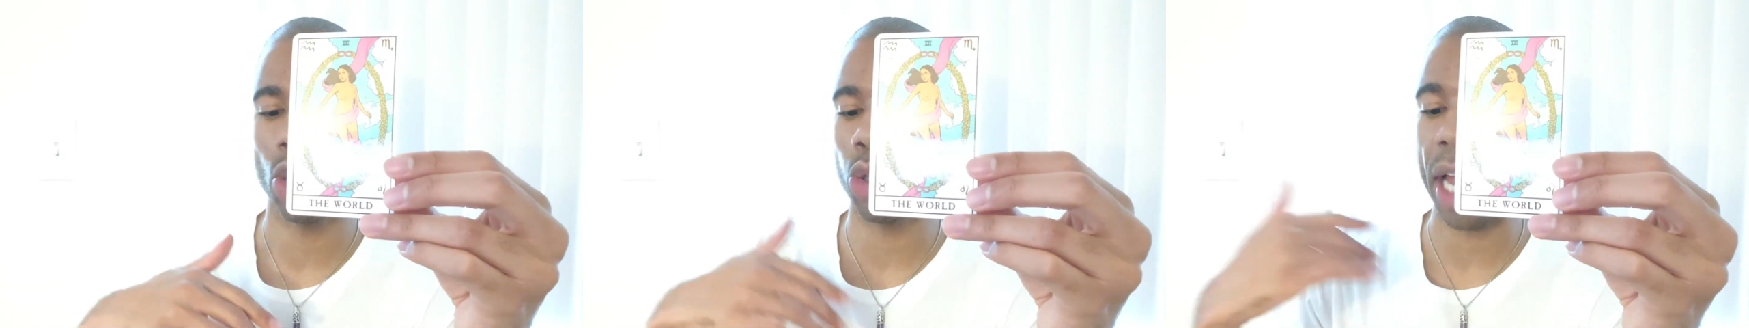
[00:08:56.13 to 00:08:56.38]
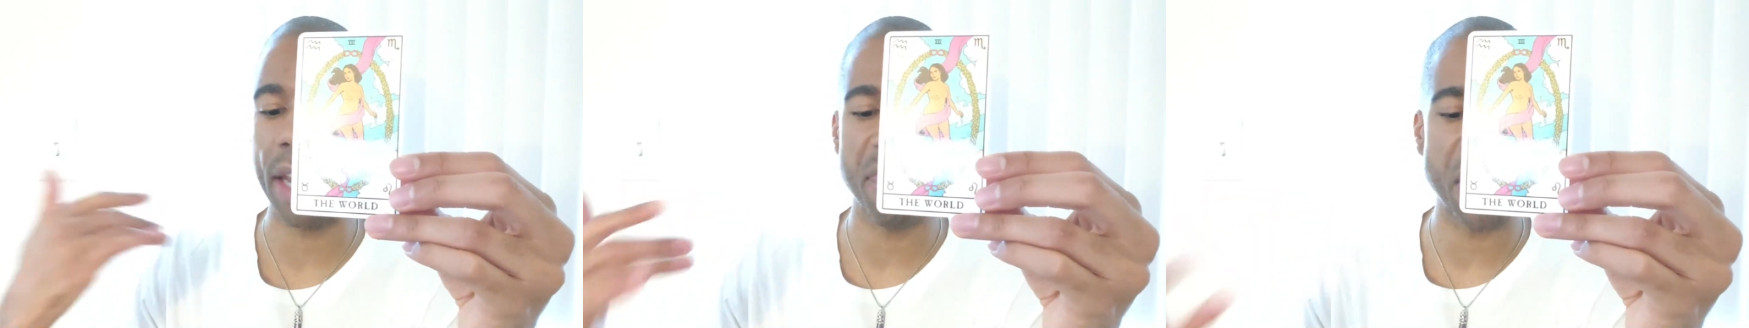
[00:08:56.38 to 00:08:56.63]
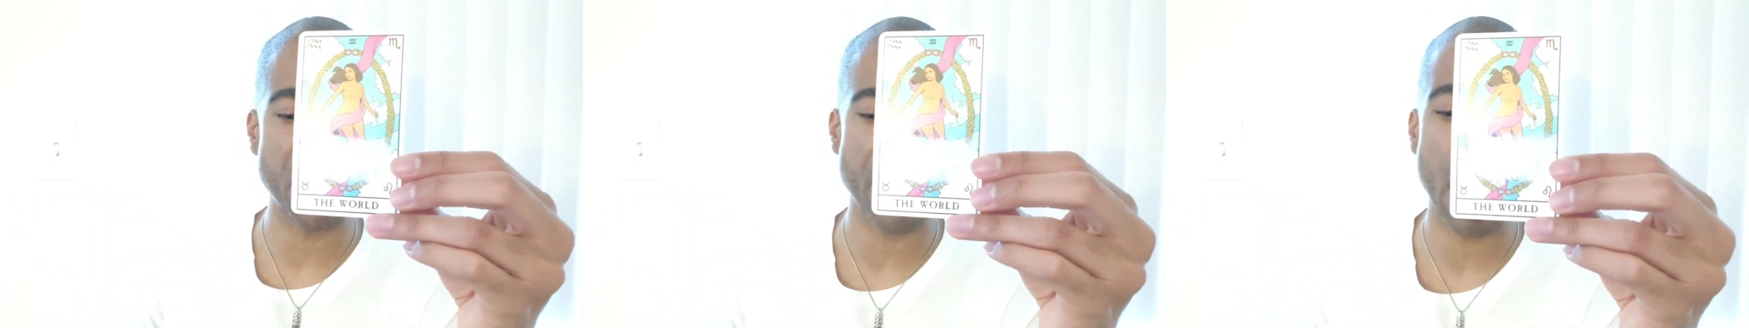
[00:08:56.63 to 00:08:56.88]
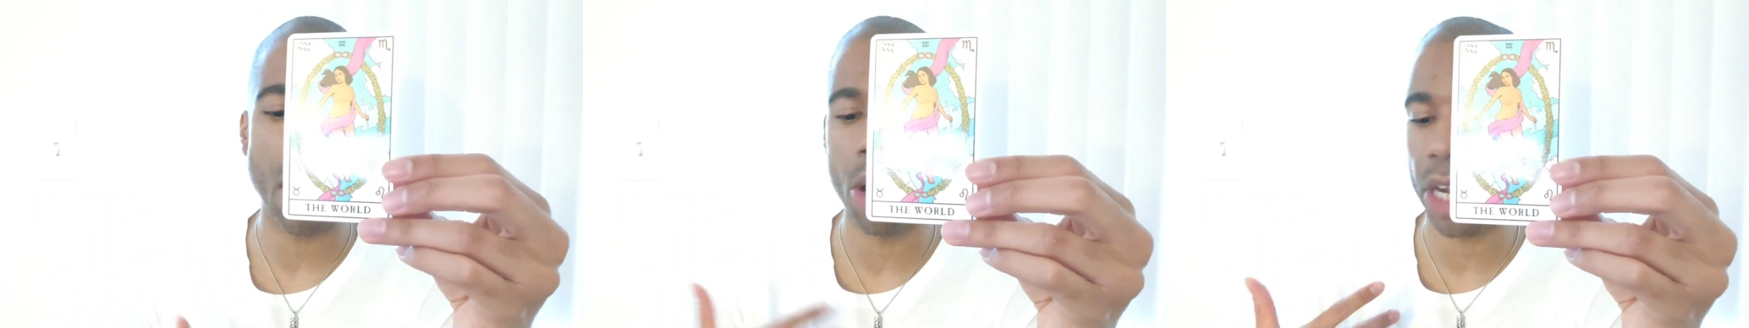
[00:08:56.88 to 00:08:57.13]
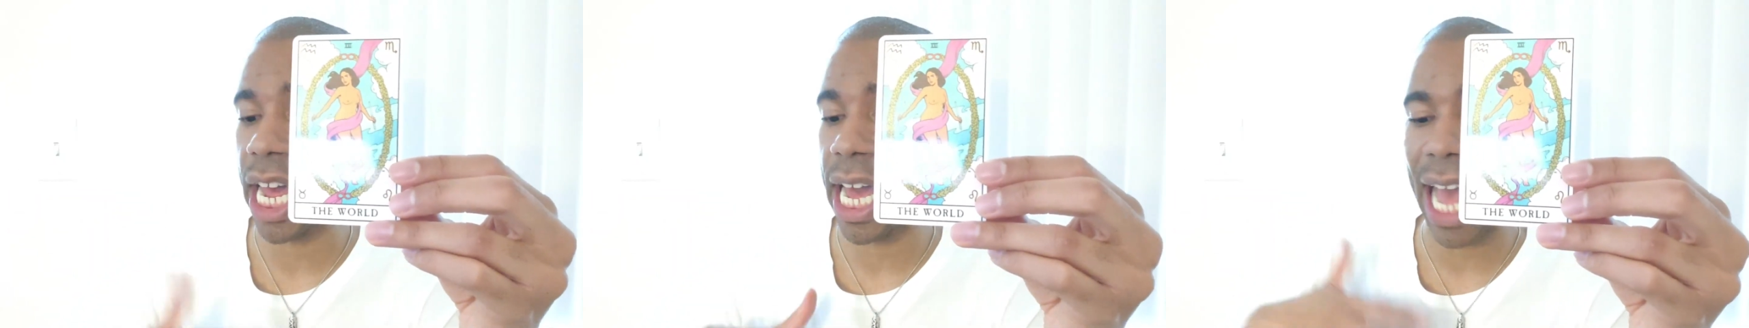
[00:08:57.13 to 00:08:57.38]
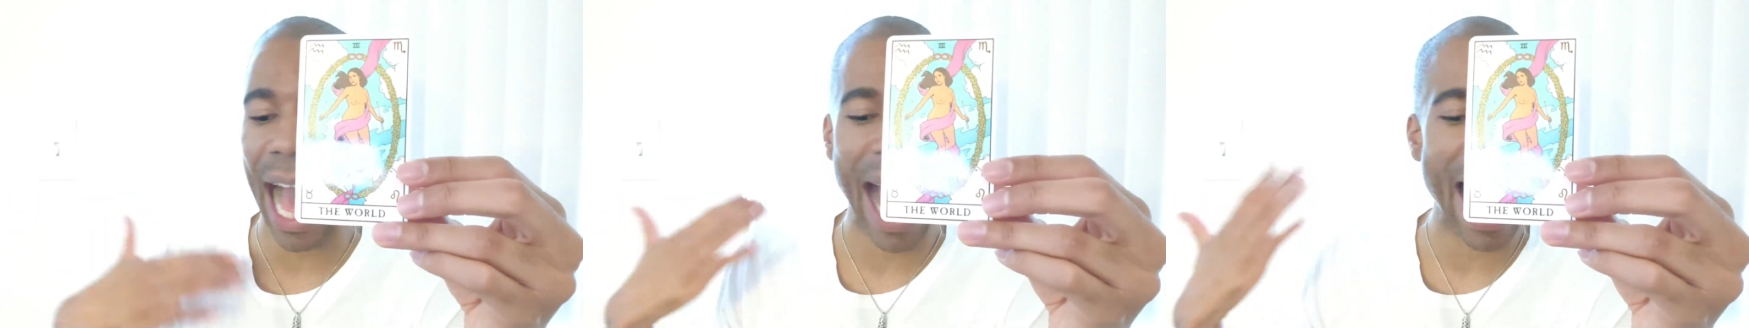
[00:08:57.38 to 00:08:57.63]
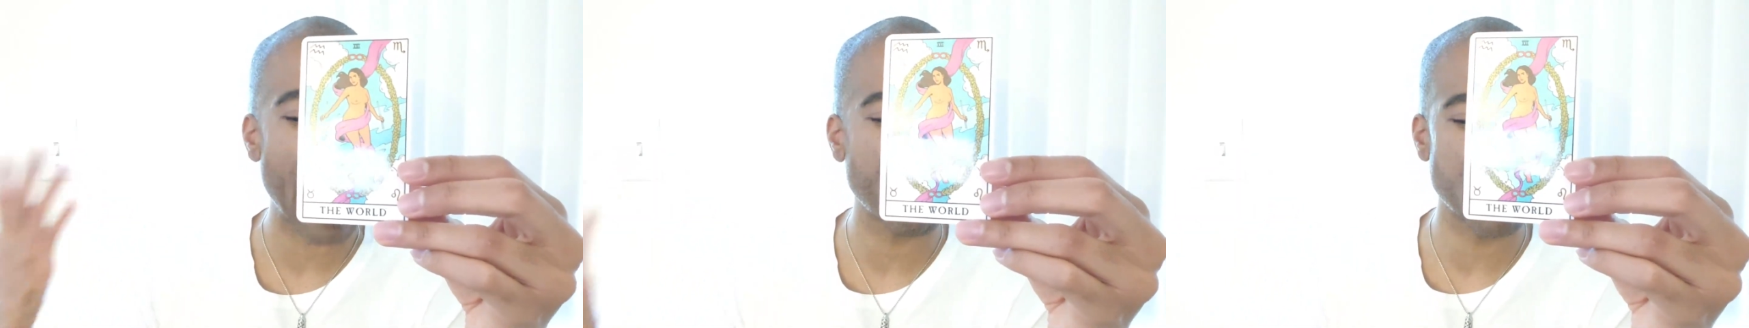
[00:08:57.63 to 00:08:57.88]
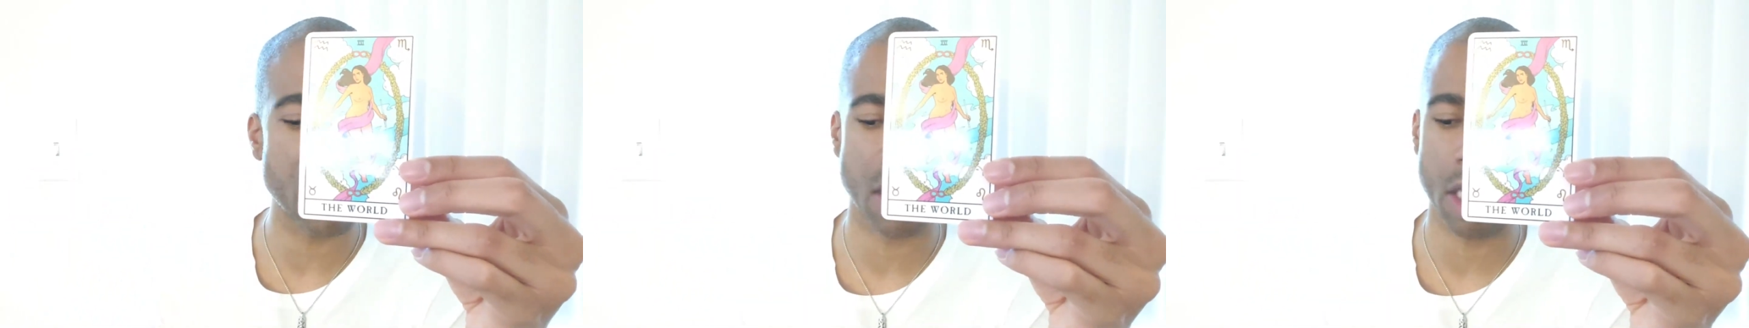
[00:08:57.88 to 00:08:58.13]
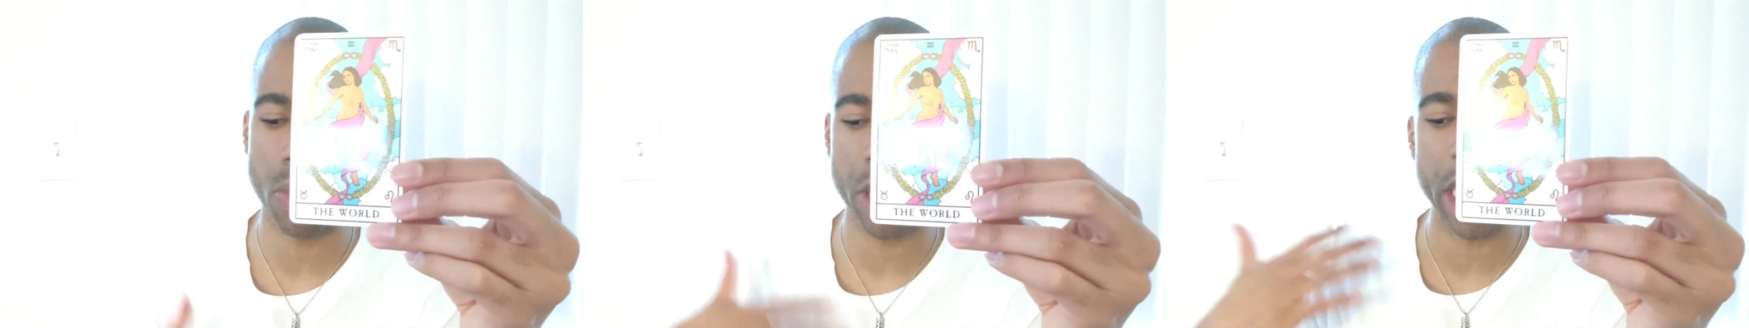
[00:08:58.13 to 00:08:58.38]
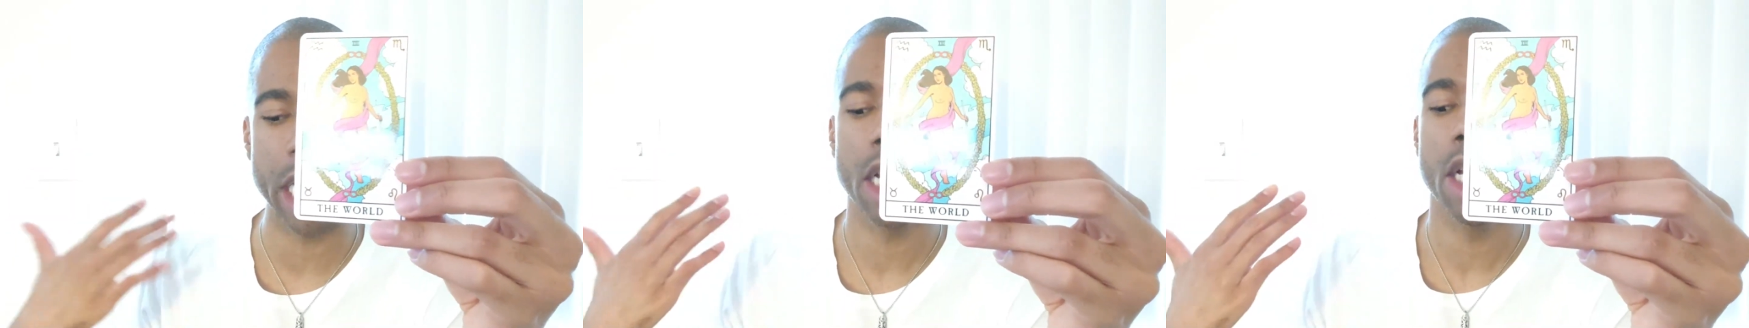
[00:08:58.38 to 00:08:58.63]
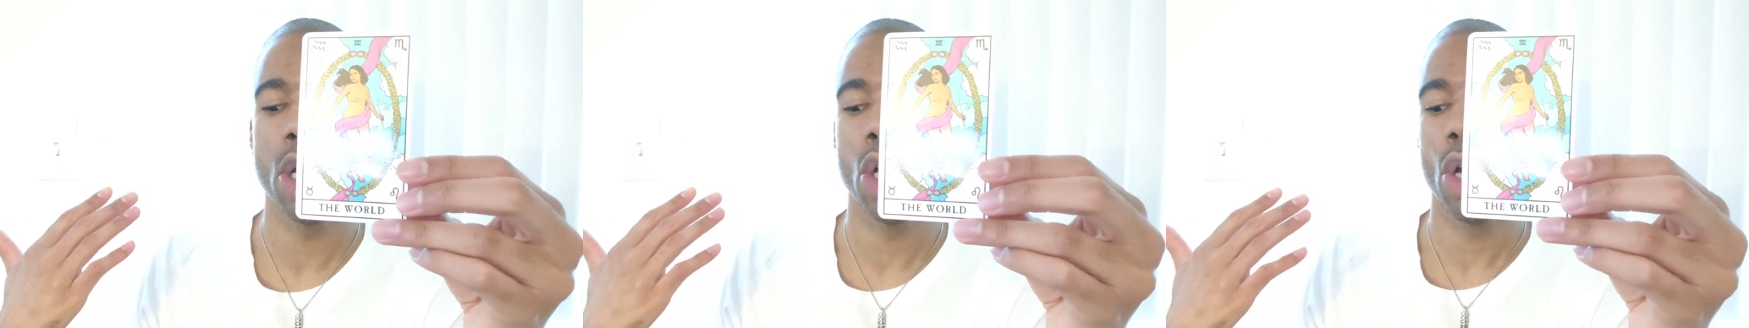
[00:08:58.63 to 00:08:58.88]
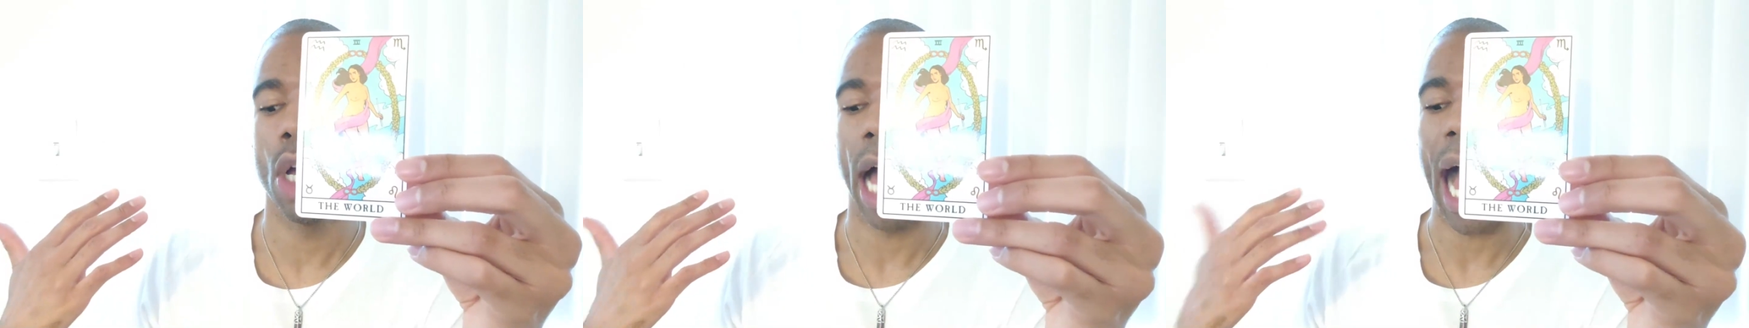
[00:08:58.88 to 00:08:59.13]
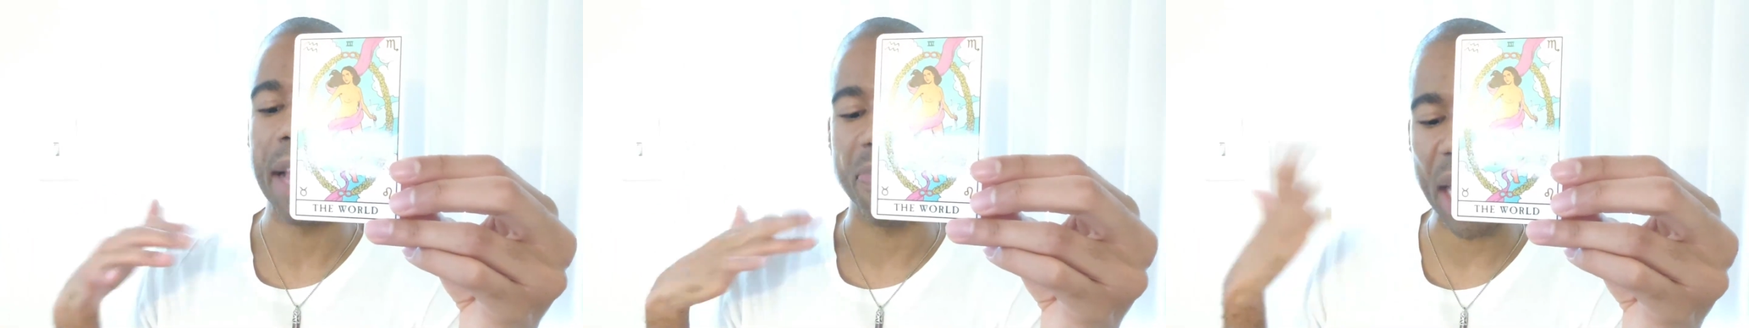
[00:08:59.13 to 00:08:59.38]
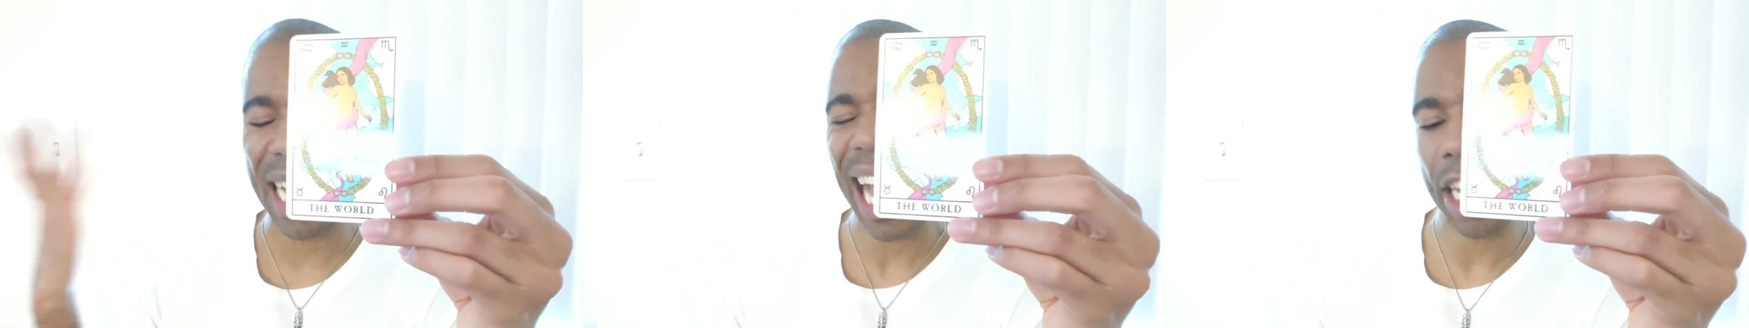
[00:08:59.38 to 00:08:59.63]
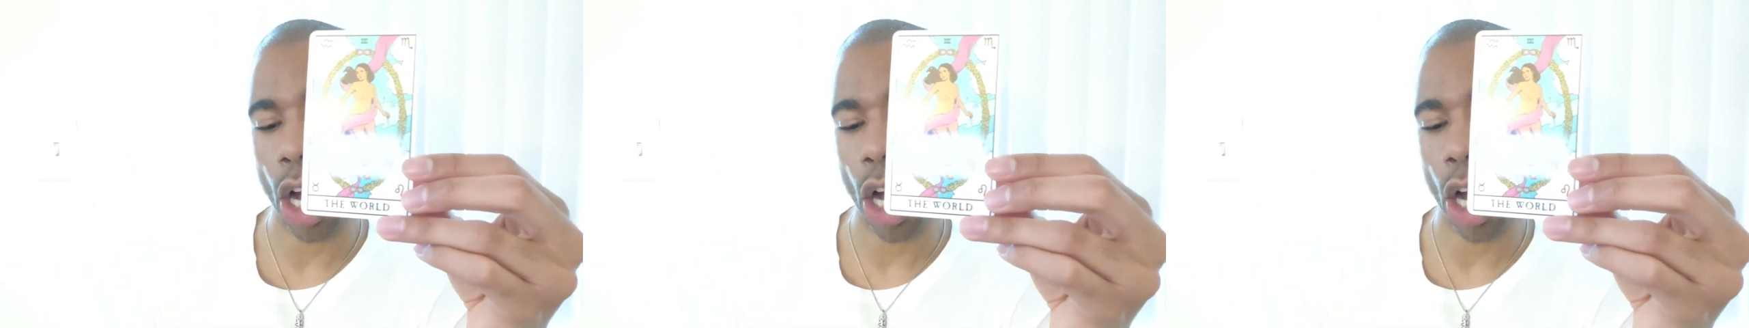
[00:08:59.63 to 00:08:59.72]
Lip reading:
No face is visible, so there are no lips to read.